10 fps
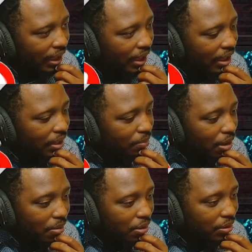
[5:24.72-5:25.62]
And
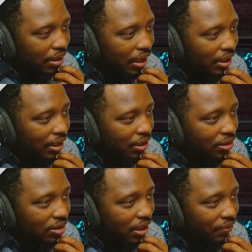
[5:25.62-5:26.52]
Momo
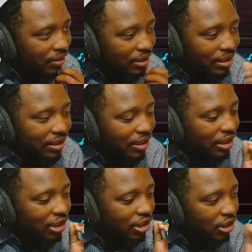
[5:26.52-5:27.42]
herself, she's
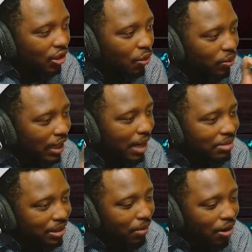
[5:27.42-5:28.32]
she's so damn
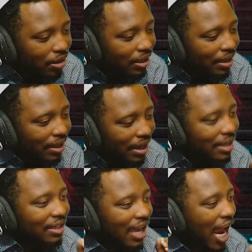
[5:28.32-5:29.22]
smart
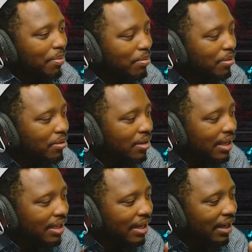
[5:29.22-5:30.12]
and capable.
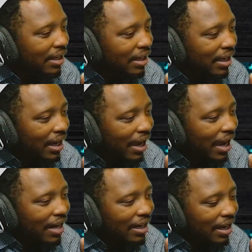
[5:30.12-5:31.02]
Like,
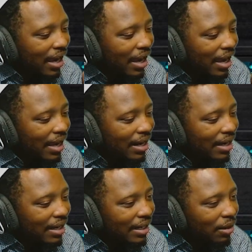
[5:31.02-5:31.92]
in
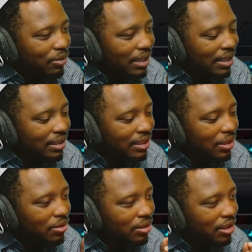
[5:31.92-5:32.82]
in there was not a
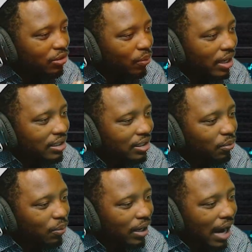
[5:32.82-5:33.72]
single
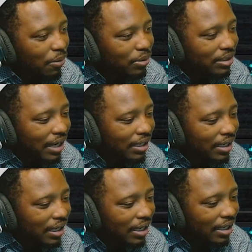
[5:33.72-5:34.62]
situation where I was like,
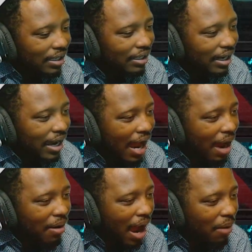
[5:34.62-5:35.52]
yeah,
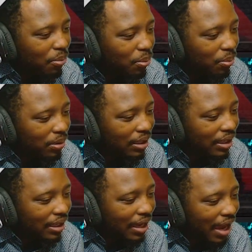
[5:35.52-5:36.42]
I I
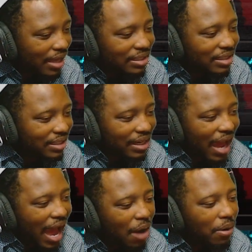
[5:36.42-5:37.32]
can't see
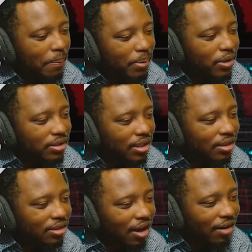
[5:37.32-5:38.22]
how a
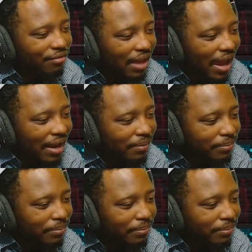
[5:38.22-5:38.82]
person thought of that